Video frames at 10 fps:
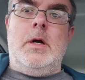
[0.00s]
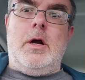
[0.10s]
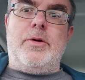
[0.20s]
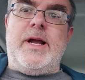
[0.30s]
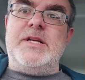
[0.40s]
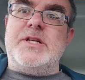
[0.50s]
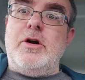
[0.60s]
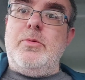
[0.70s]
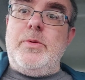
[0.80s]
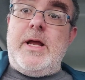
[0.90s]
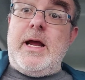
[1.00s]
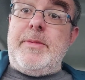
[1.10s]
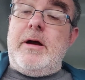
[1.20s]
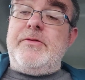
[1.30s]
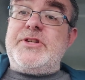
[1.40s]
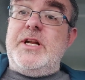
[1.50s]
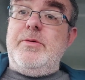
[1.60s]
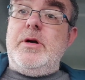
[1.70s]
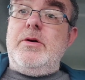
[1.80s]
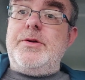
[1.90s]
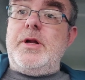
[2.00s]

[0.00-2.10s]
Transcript: Okay, so yeah, I'm out of Cineworld.